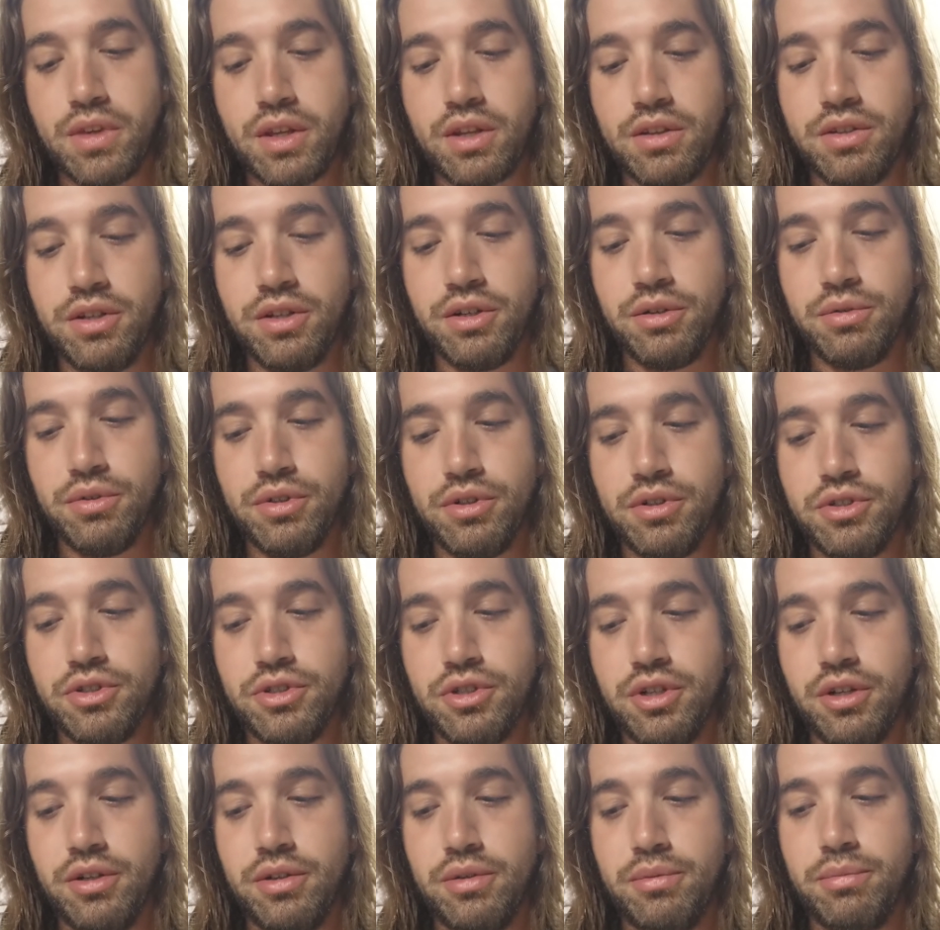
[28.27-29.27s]
there were
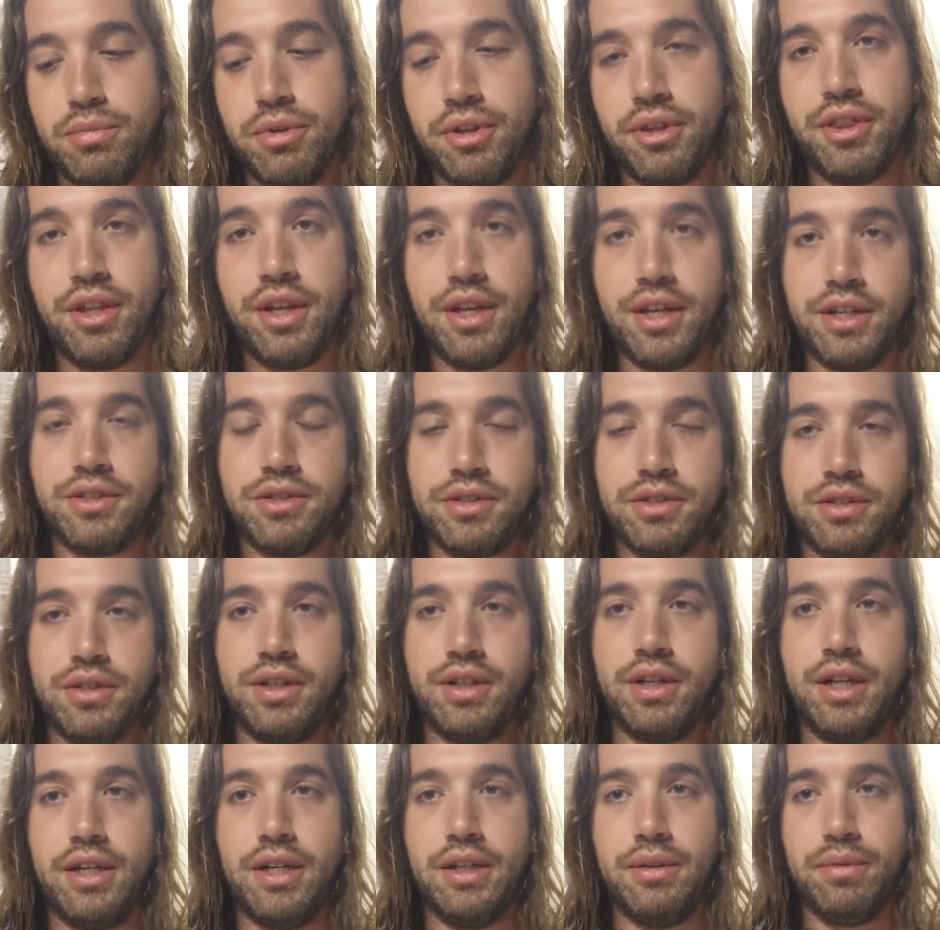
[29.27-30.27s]
some things
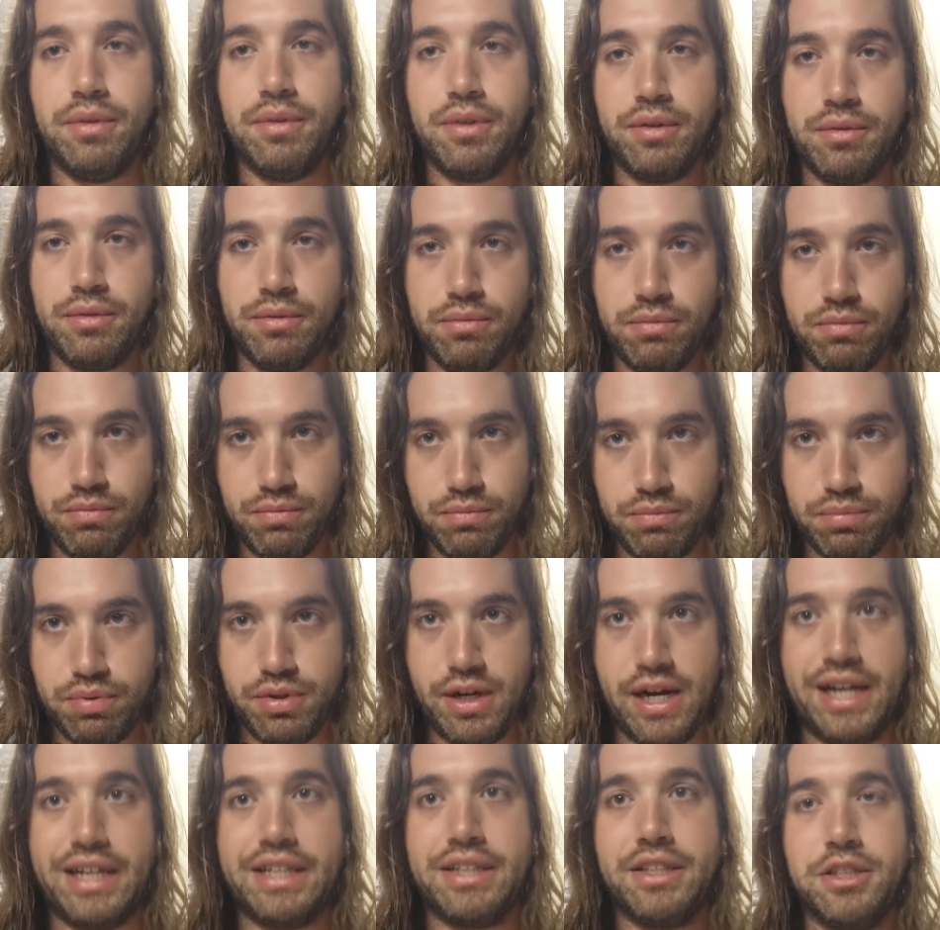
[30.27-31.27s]
I
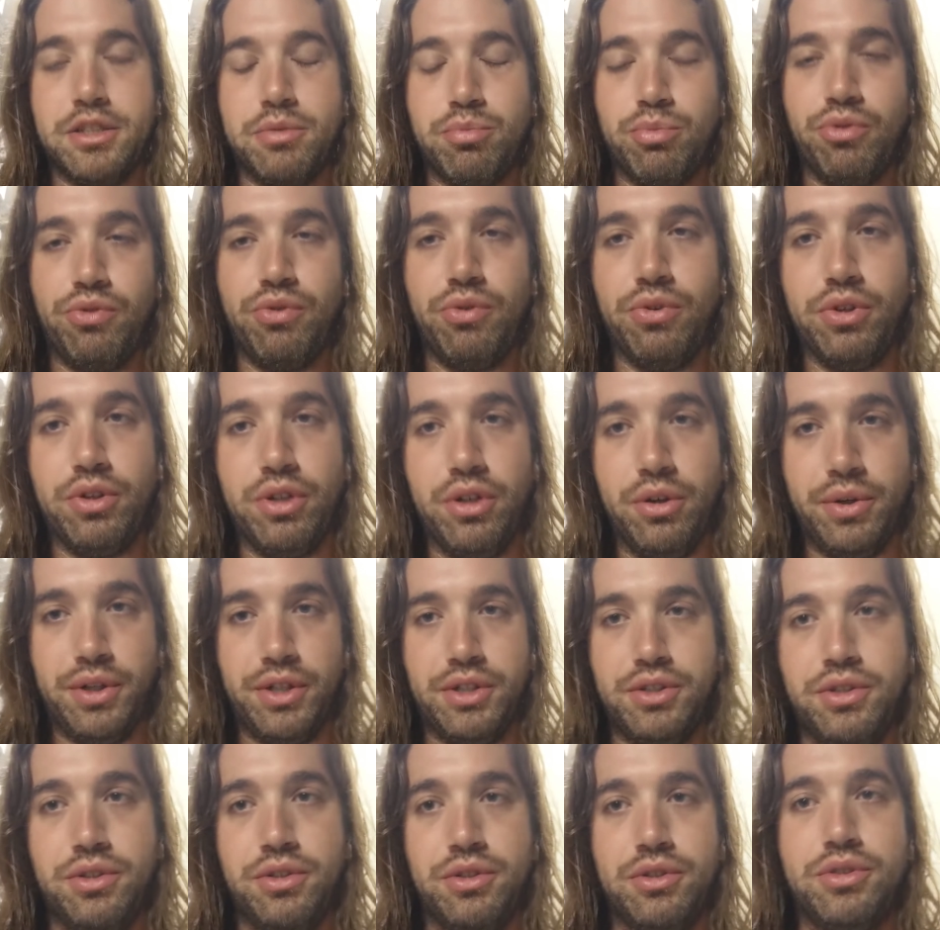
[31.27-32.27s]
practiced before going
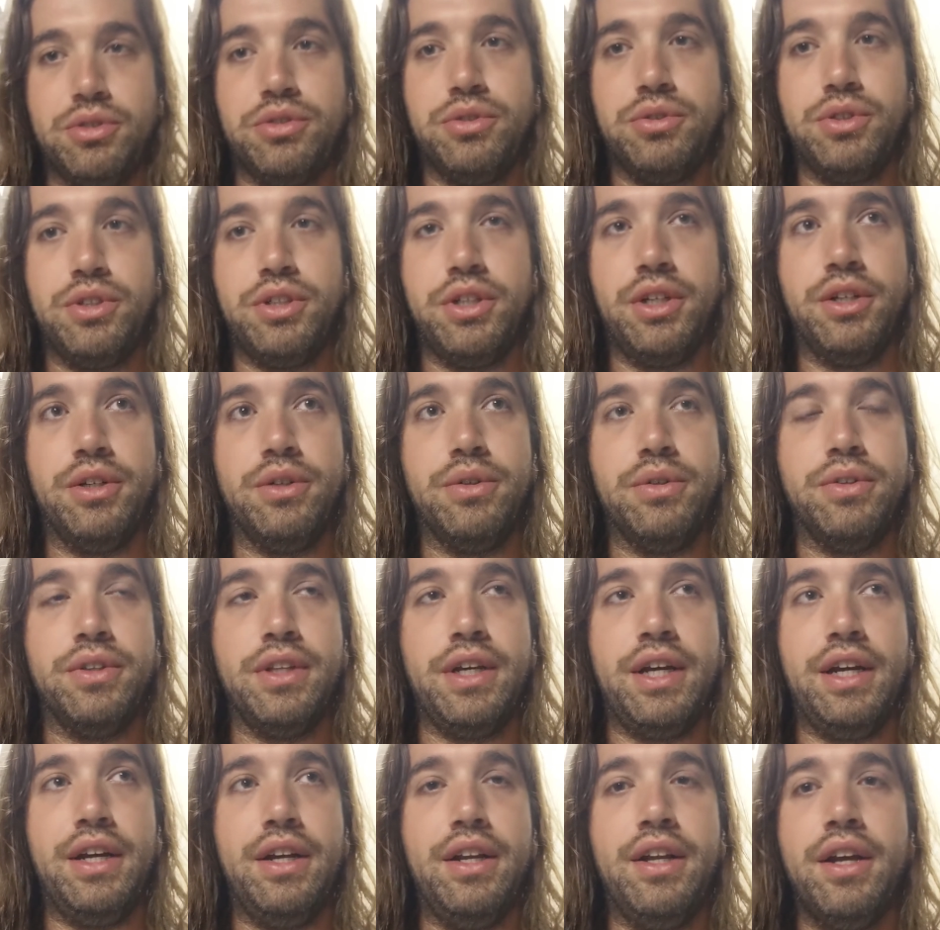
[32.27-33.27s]
into the studio
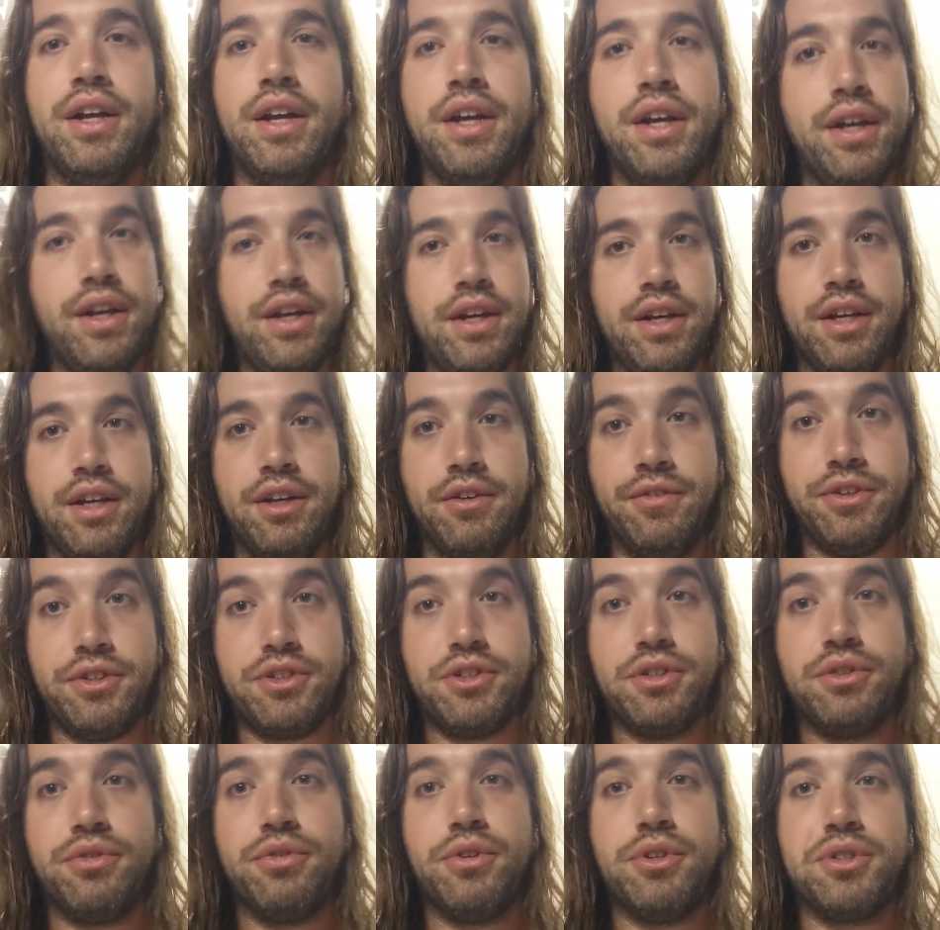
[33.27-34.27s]
that if it's
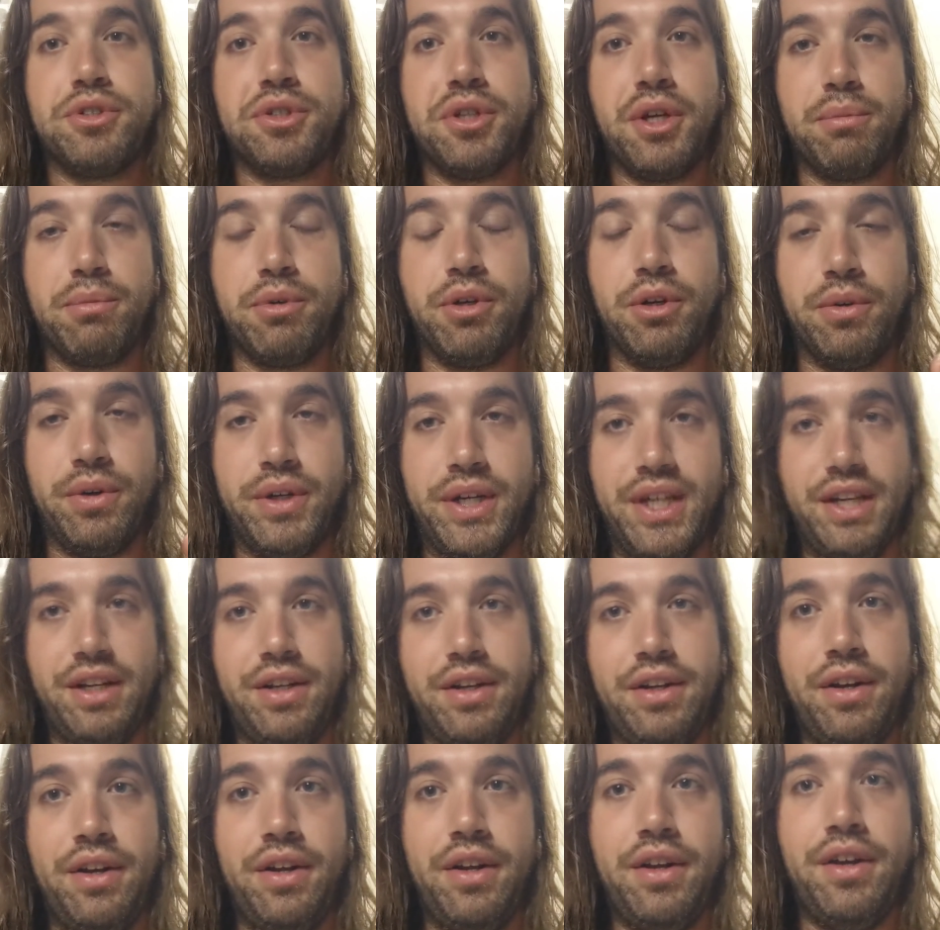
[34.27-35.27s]
your first time going
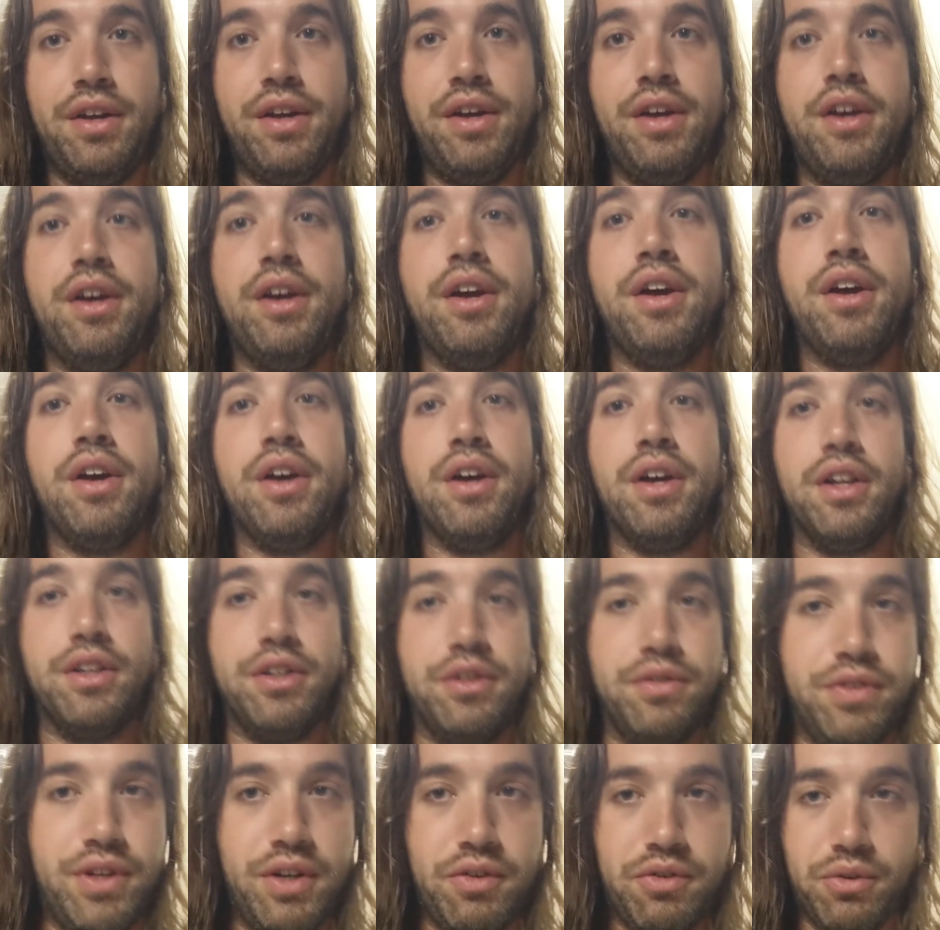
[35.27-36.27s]
in and
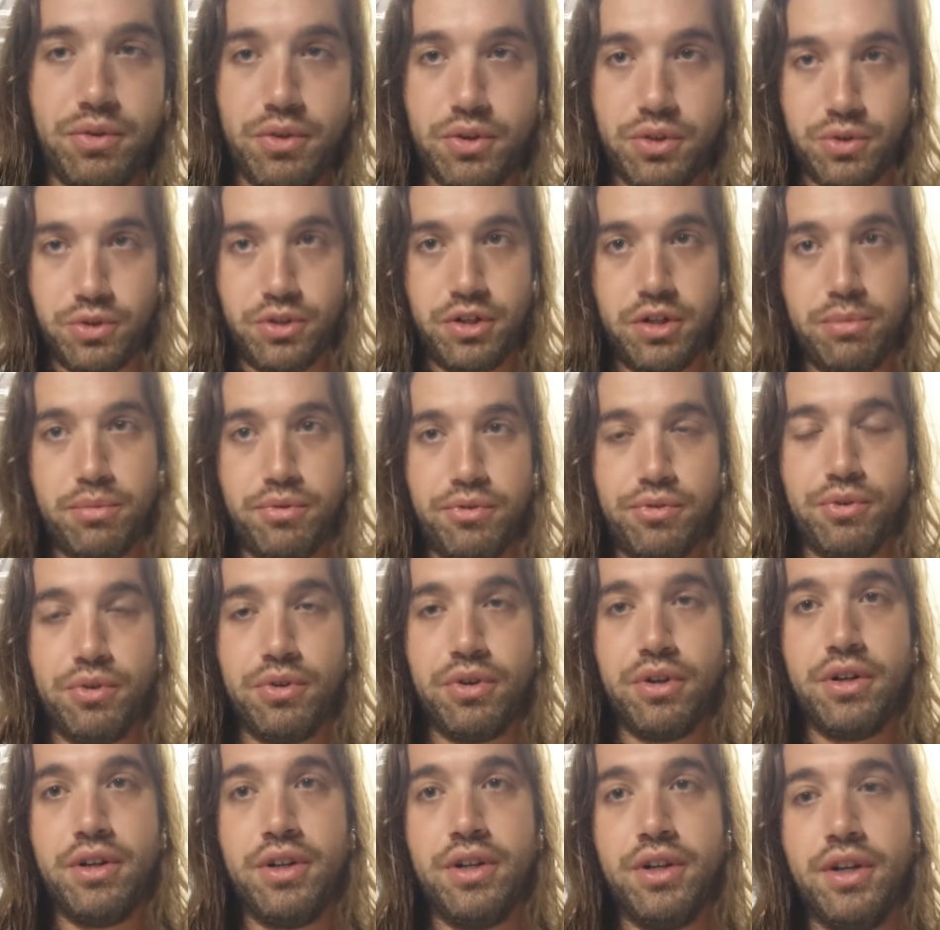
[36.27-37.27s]
you've never recorded
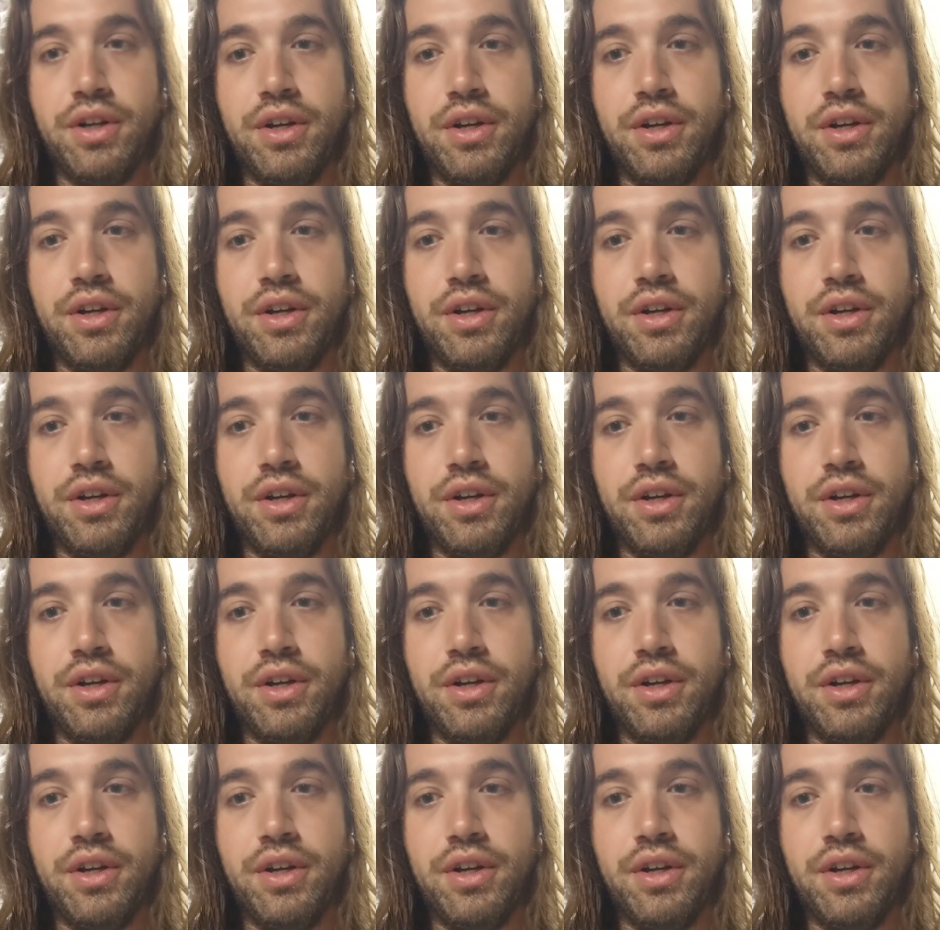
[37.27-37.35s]
before,